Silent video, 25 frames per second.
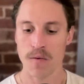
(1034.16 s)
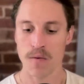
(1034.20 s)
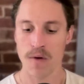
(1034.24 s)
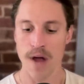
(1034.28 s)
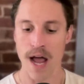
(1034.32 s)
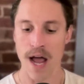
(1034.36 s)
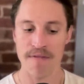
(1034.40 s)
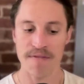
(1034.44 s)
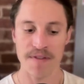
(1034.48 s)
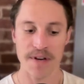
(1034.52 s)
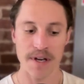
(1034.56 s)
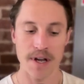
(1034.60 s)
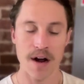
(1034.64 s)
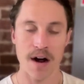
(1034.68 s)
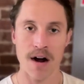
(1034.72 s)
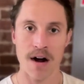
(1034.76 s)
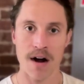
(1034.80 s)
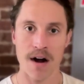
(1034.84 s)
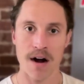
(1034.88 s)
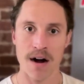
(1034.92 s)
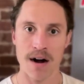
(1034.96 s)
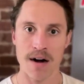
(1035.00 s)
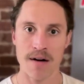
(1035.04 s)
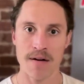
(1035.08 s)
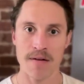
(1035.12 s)

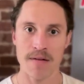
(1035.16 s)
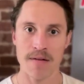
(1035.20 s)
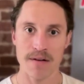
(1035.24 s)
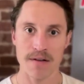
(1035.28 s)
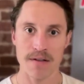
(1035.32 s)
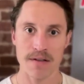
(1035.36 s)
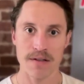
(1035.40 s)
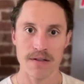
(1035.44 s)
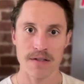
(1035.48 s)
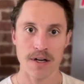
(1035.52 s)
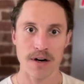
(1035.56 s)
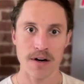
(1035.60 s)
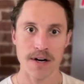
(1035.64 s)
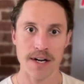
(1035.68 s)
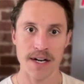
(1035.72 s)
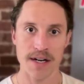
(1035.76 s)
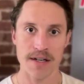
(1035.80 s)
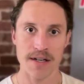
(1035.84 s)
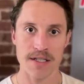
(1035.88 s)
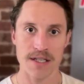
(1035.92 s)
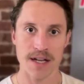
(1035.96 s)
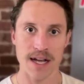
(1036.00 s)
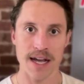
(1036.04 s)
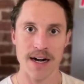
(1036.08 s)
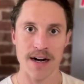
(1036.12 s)
FDR, 30
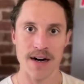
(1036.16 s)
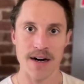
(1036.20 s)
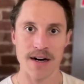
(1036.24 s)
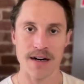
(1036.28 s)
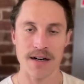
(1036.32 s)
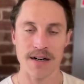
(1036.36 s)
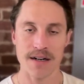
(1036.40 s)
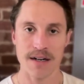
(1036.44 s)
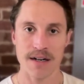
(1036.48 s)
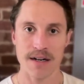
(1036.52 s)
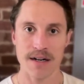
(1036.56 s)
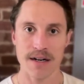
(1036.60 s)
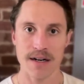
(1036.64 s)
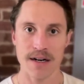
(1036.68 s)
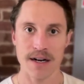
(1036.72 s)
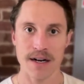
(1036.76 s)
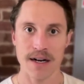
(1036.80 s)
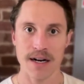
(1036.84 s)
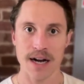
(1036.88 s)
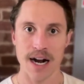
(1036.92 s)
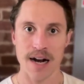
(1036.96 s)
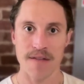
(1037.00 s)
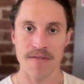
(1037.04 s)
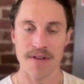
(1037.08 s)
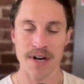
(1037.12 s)
years later,
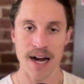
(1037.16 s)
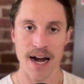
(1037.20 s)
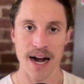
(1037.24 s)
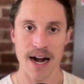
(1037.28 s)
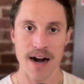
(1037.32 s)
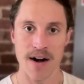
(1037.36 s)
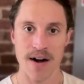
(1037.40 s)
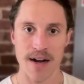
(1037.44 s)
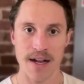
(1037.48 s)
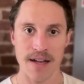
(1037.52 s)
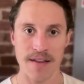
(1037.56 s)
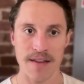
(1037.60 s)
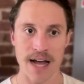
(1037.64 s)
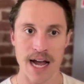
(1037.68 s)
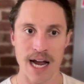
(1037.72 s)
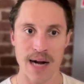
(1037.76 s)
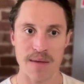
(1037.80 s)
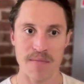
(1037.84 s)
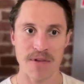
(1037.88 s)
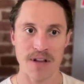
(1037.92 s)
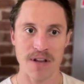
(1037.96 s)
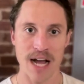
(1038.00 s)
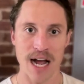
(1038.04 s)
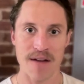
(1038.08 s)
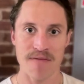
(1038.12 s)
kind of inherited
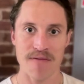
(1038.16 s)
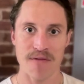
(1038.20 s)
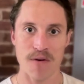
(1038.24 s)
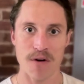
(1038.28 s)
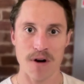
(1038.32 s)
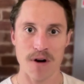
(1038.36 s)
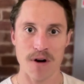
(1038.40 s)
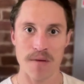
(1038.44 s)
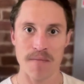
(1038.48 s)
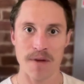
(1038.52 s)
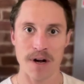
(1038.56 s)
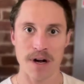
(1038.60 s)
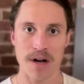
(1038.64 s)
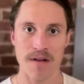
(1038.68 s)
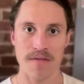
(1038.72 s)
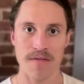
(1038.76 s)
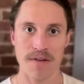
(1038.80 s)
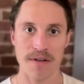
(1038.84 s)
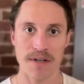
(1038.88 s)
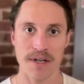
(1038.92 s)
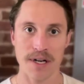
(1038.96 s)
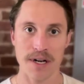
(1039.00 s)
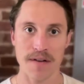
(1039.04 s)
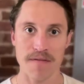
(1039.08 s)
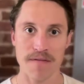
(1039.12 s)
that platform of
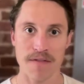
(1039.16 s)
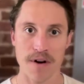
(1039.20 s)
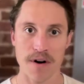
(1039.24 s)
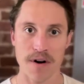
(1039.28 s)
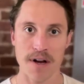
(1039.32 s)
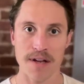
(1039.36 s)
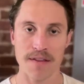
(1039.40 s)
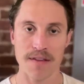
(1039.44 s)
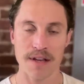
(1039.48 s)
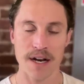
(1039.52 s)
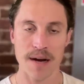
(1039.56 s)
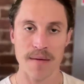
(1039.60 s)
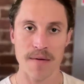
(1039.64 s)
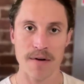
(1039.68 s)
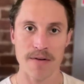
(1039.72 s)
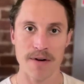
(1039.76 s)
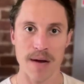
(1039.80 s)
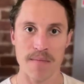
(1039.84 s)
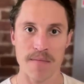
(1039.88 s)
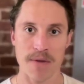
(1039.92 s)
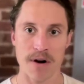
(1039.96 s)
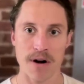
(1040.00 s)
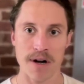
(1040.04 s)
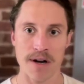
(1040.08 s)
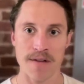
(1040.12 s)
converting the
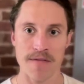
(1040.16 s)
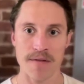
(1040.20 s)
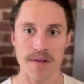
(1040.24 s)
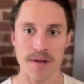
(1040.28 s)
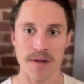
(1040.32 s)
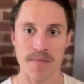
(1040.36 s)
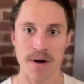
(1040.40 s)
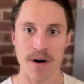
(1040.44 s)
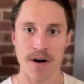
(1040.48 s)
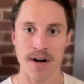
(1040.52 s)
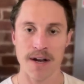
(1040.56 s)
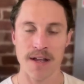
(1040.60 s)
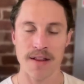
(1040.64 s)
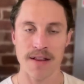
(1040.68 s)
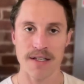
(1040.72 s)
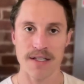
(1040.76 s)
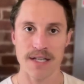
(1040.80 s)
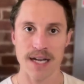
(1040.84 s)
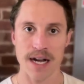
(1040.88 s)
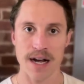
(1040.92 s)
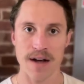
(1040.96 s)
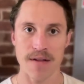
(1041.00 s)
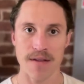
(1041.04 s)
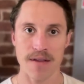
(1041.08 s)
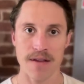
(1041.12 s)
Democrat Party from the party of the
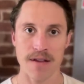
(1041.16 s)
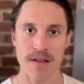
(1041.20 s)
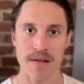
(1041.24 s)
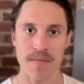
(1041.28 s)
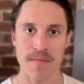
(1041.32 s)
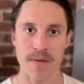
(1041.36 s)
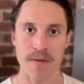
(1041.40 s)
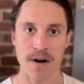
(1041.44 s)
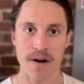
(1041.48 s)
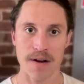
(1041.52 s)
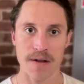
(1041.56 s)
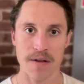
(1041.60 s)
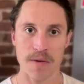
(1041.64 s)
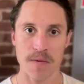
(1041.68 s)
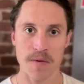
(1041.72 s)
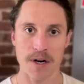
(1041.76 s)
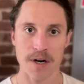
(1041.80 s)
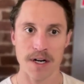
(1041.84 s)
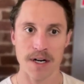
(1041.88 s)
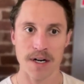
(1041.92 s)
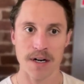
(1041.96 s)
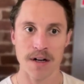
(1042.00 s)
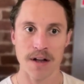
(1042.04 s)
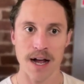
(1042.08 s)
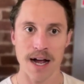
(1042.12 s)
South to the party of the
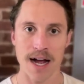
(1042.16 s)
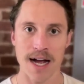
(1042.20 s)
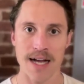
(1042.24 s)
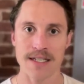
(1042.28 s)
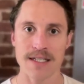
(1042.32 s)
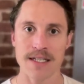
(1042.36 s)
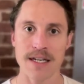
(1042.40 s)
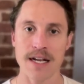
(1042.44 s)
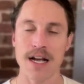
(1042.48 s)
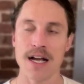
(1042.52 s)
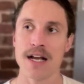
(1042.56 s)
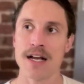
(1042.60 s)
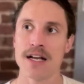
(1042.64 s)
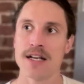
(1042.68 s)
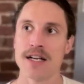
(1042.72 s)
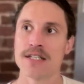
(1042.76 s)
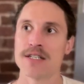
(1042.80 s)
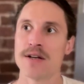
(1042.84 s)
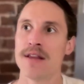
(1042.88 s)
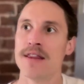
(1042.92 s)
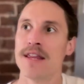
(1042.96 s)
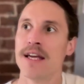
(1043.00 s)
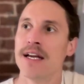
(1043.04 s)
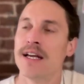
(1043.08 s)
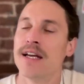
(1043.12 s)
working class.
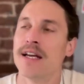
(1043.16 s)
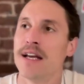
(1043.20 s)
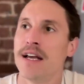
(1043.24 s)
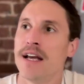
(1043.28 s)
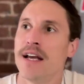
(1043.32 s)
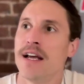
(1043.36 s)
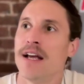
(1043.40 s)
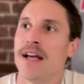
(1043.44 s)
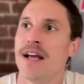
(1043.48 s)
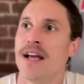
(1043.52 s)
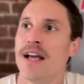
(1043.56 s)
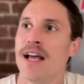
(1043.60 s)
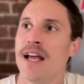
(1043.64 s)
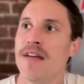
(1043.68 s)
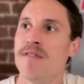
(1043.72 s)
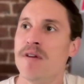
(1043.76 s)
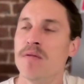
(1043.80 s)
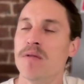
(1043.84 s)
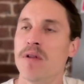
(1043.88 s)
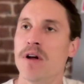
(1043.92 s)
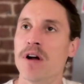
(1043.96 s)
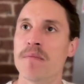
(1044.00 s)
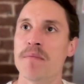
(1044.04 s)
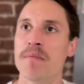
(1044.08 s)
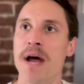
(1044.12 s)
So I think if you
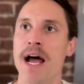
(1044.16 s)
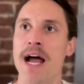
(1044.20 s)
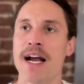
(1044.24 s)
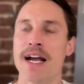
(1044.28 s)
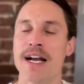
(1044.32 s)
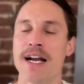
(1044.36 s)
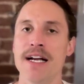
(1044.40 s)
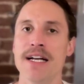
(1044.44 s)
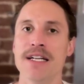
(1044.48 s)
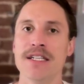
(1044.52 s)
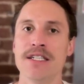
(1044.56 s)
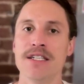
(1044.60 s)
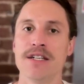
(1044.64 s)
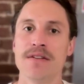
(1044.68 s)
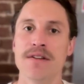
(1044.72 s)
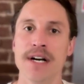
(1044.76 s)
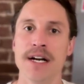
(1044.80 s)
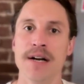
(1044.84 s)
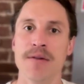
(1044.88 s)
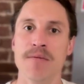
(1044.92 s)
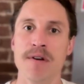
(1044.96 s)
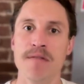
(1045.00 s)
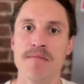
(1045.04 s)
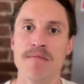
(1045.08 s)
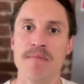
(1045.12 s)
look back in
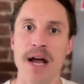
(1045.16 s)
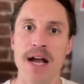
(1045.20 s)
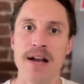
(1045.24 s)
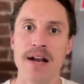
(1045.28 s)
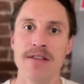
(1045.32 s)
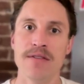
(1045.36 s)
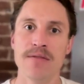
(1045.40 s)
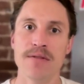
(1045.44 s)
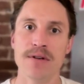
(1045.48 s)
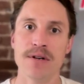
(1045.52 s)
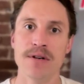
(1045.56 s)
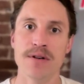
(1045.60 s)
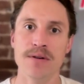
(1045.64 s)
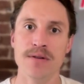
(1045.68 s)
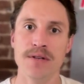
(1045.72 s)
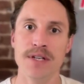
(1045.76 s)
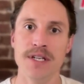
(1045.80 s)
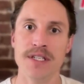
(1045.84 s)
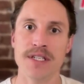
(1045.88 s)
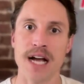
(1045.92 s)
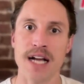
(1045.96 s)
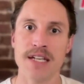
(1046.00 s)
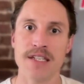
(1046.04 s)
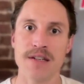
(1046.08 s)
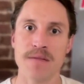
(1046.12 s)
history, we've been through
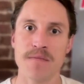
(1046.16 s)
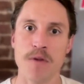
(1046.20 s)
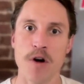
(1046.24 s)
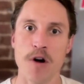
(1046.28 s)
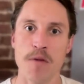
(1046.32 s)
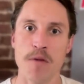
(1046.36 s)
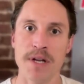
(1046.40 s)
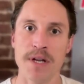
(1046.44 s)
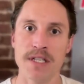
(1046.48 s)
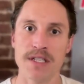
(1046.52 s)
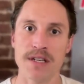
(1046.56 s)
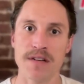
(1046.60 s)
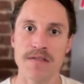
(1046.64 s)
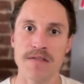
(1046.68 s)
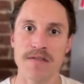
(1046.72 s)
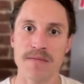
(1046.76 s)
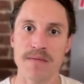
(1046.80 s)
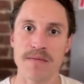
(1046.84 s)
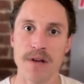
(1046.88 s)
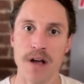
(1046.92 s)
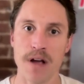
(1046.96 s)
these kinds of moments of